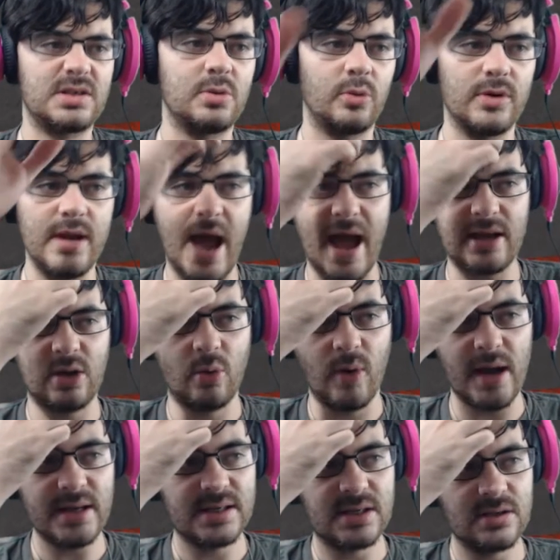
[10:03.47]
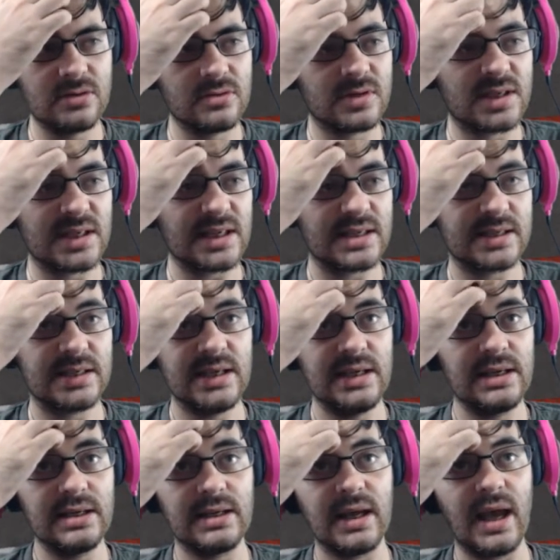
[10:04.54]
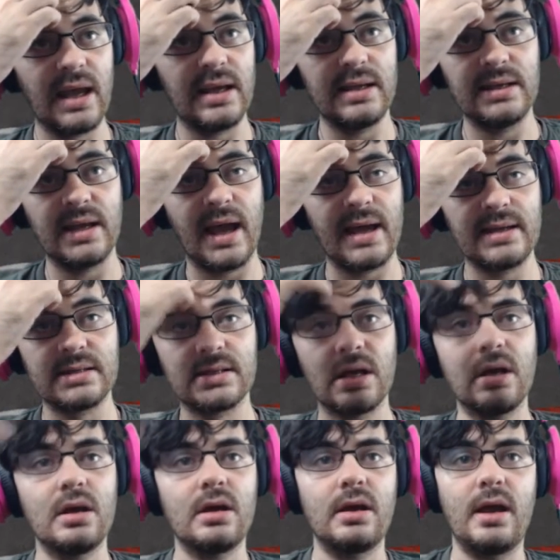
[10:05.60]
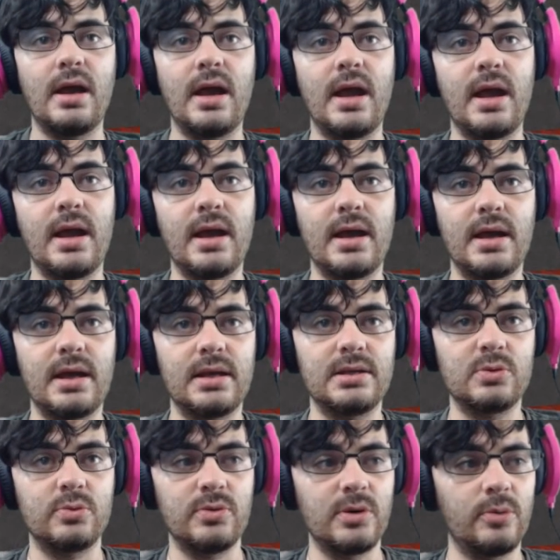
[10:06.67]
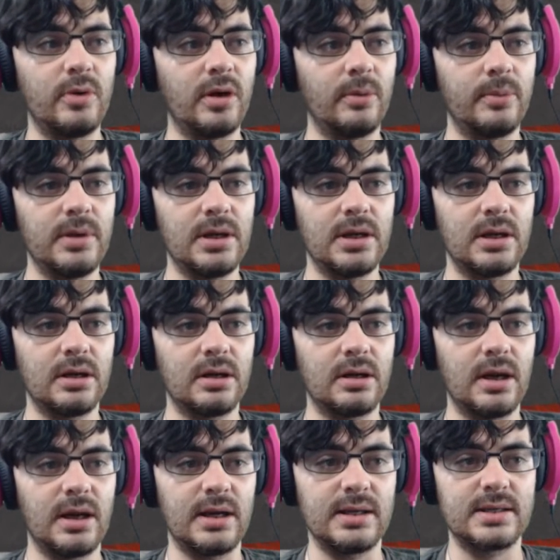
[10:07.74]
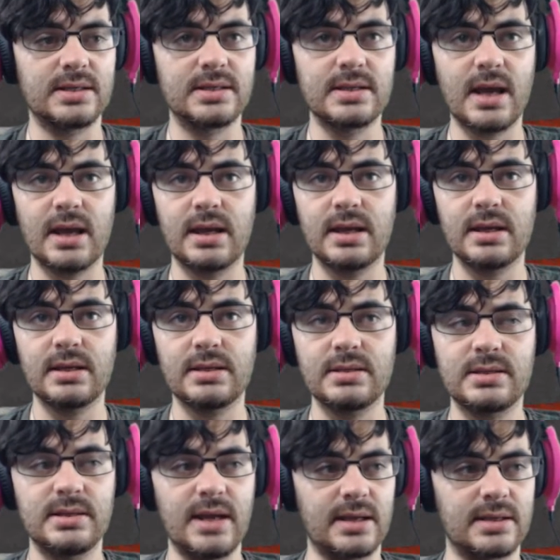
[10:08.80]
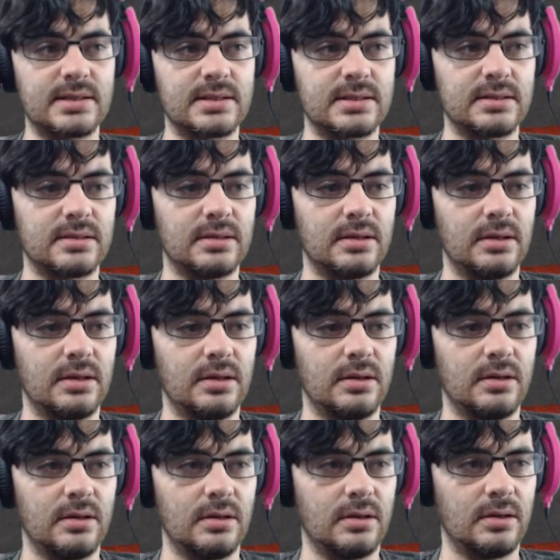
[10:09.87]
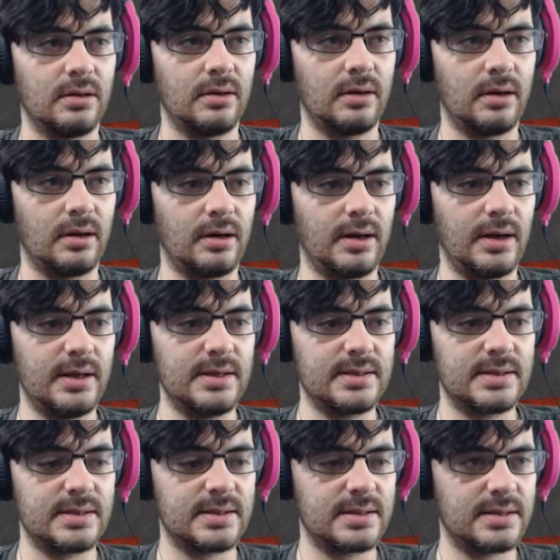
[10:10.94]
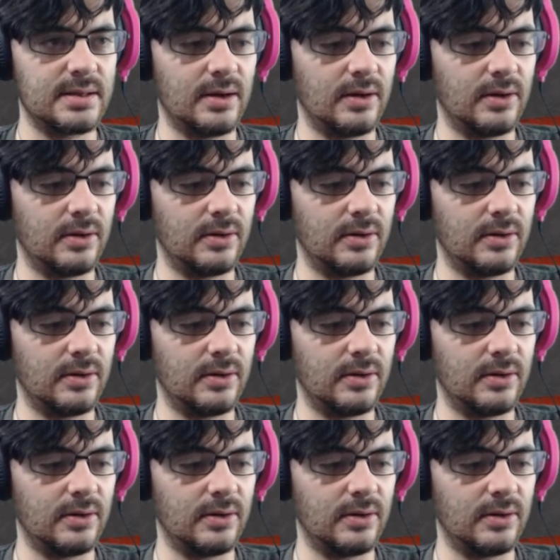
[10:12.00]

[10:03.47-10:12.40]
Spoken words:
so we're not quite to 16k yet, and we will be here any second. Yes. All right. So